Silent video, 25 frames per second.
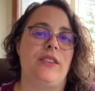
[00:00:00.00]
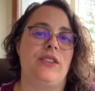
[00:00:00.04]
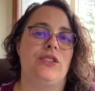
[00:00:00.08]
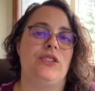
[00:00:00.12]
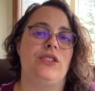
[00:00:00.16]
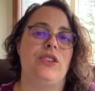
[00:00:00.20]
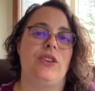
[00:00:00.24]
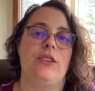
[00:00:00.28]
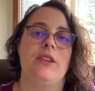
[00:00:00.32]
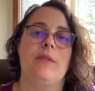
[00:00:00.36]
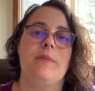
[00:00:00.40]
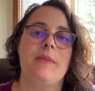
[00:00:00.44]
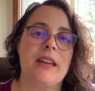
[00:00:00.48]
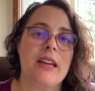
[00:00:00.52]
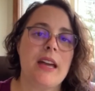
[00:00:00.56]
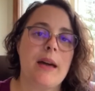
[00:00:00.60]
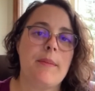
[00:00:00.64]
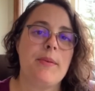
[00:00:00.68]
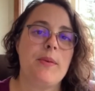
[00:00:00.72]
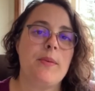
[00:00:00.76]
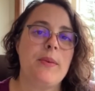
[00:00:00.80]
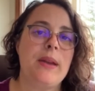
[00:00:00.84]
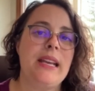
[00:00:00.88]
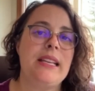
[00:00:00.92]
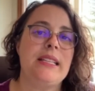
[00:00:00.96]
So give me a
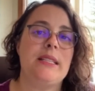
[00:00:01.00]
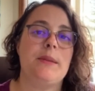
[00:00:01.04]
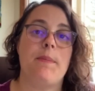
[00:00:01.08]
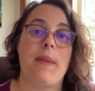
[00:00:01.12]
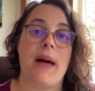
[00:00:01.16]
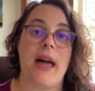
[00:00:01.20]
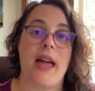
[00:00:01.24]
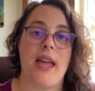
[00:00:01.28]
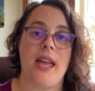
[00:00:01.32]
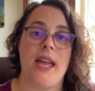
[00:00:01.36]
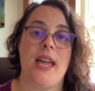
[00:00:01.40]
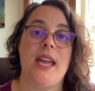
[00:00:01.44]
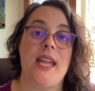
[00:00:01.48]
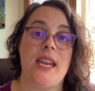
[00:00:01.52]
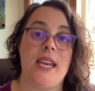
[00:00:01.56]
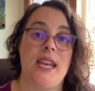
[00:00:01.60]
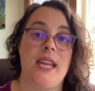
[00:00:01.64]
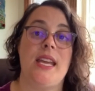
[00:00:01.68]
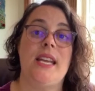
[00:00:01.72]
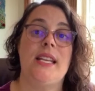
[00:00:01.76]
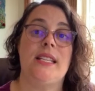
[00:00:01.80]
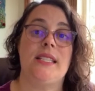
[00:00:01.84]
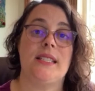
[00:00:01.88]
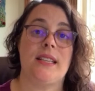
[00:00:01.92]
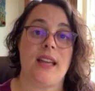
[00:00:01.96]
couple weeks, but it
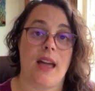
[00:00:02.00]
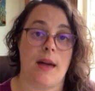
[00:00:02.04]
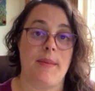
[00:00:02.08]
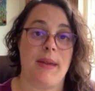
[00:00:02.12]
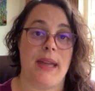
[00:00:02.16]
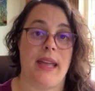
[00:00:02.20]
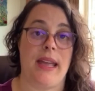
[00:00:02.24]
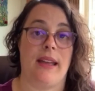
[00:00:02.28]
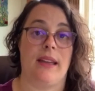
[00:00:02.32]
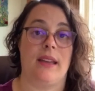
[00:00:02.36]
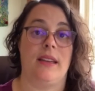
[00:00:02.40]
is coming.